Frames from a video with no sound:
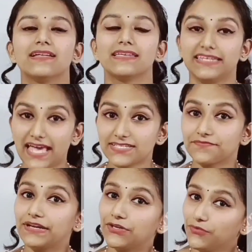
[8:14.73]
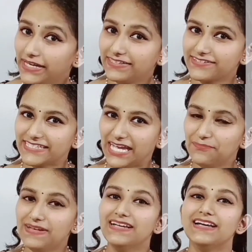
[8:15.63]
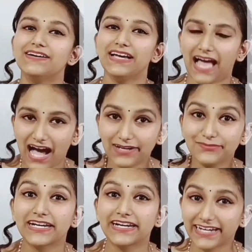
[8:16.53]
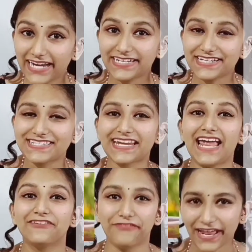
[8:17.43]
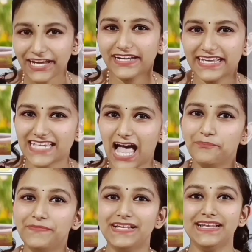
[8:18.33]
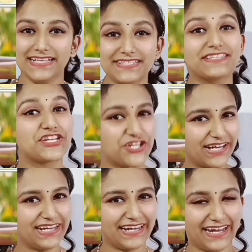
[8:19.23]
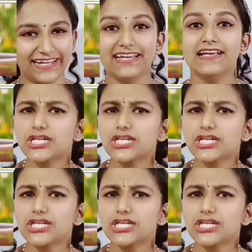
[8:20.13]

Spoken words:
yes, we do eat stem. Our greatest and very good example is sugarcane.